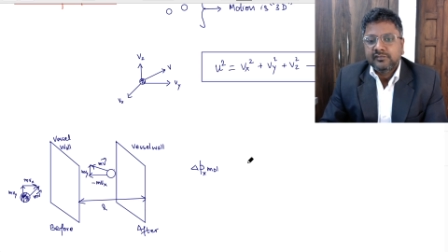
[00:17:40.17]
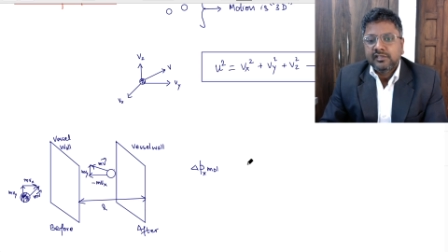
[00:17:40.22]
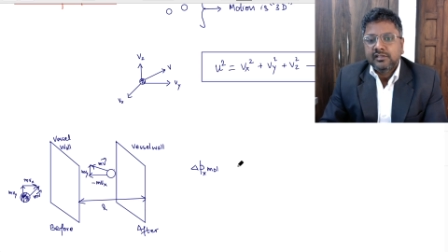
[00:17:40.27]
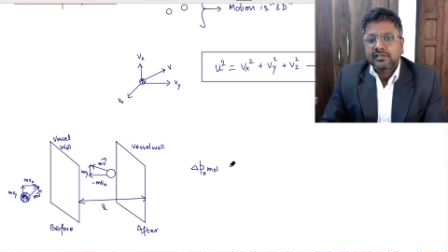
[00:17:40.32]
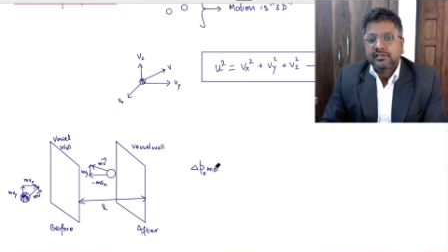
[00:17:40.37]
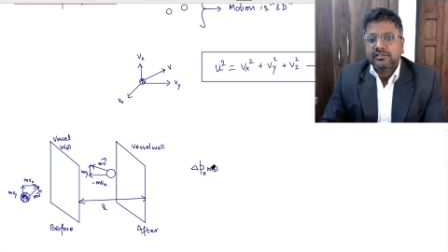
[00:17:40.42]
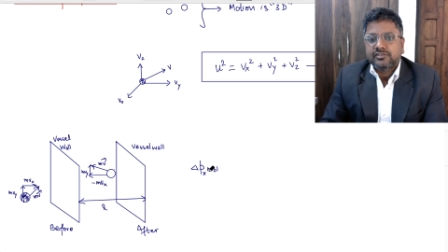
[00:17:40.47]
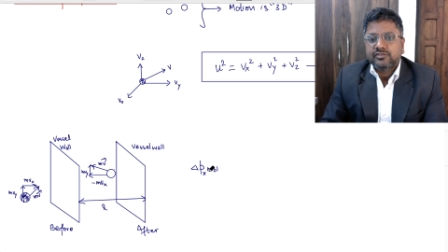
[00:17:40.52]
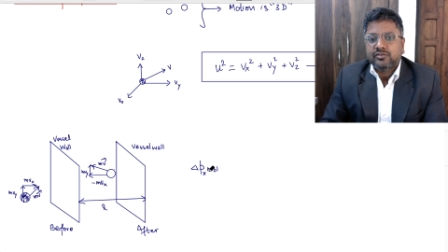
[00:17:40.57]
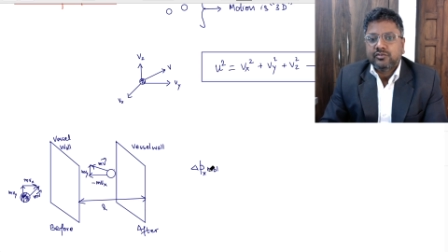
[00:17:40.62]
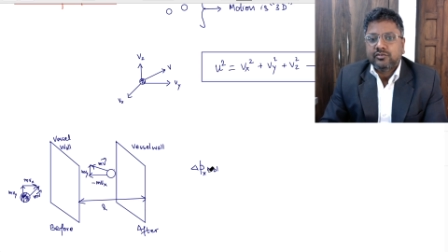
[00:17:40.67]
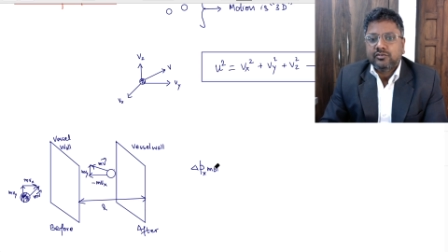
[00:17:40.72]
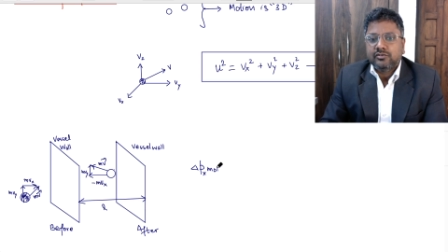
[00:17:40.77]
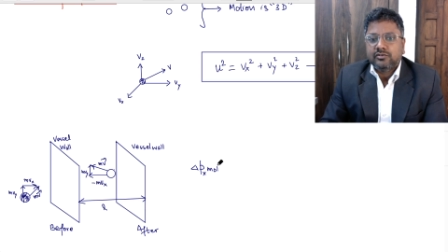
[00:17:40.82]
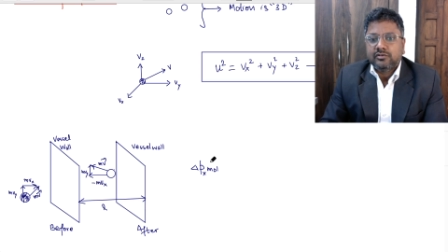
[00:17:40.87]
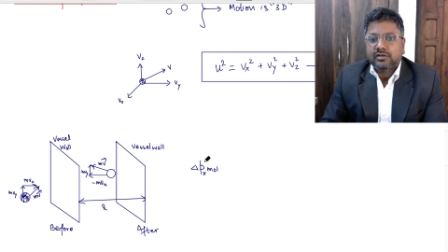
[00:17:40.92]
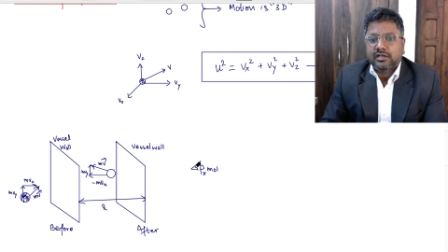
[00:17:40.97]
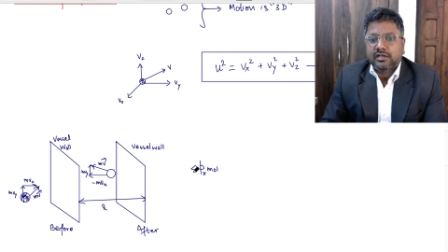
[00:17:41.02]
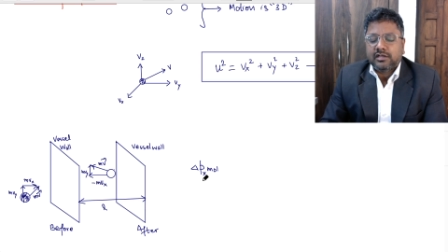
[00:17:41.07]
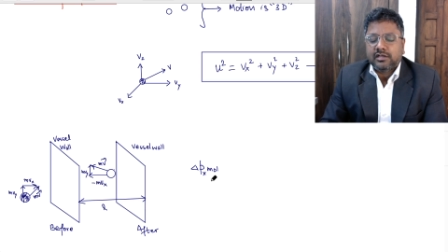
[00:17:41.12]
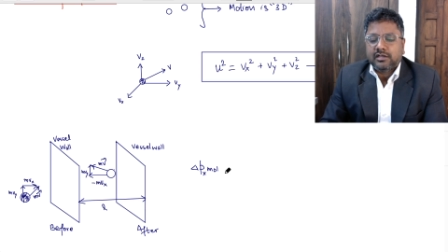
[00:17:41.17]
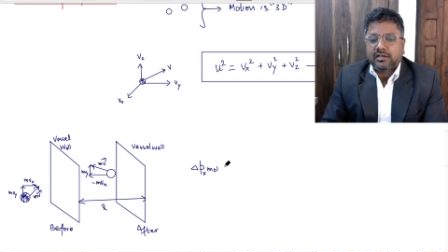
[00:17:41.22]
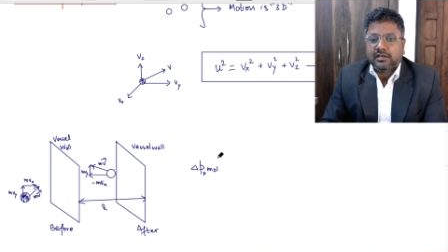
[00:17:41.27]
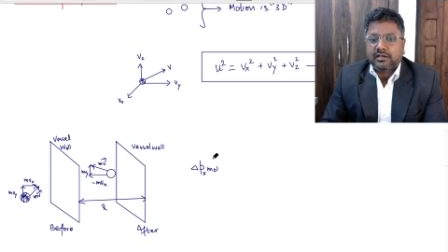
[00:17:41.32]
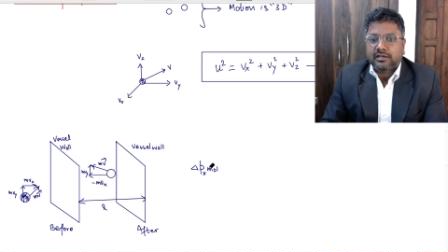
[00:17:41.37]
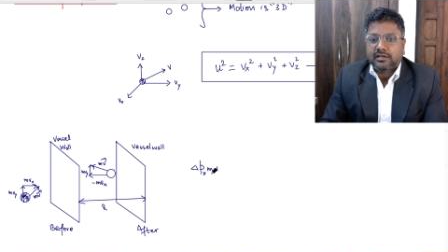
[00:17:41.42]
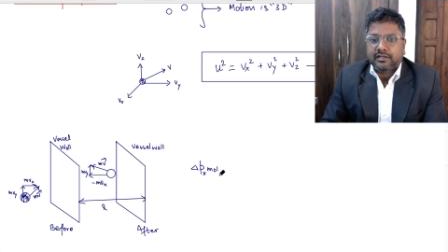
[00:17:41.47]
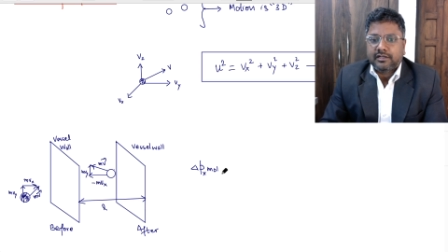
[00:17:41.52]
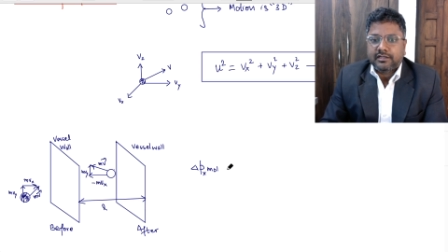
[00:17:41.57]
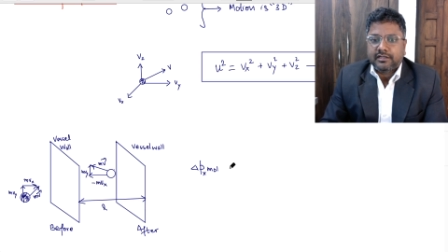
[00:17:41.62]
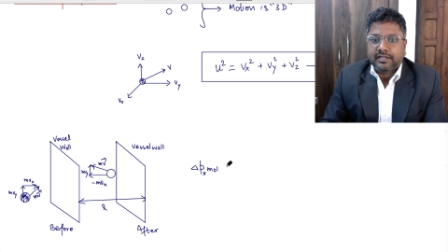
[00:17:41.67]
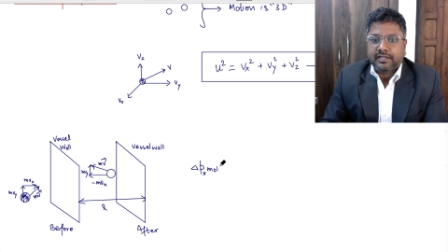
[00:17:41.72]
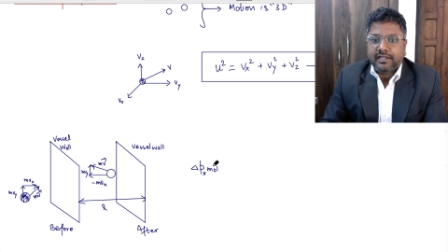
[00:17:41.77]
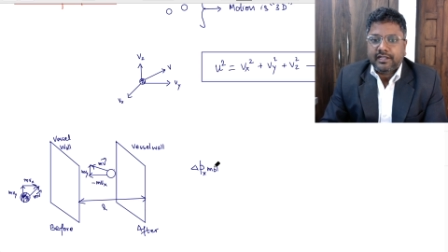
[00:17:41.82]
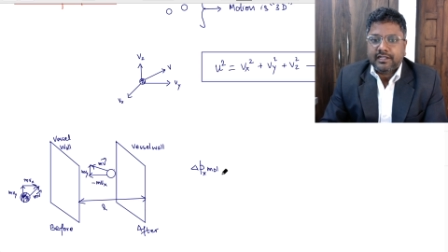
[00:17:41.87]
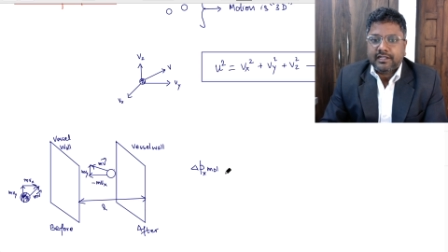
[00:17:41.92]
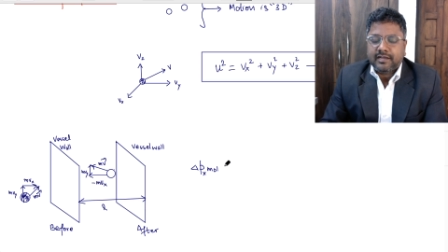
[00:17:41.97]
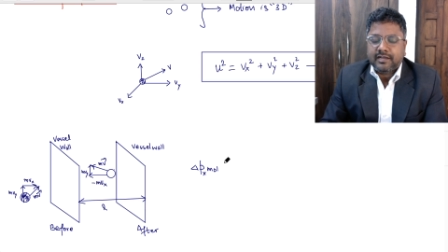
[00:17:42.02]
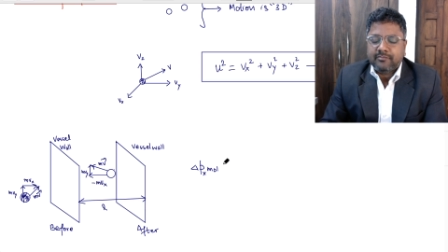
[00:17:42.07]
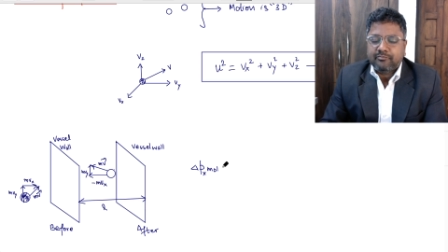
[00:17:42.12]
So
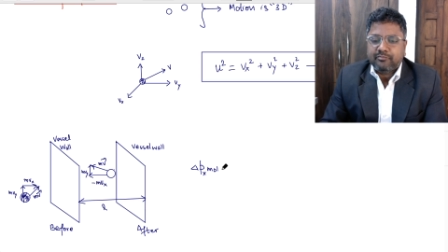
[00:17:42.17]
delta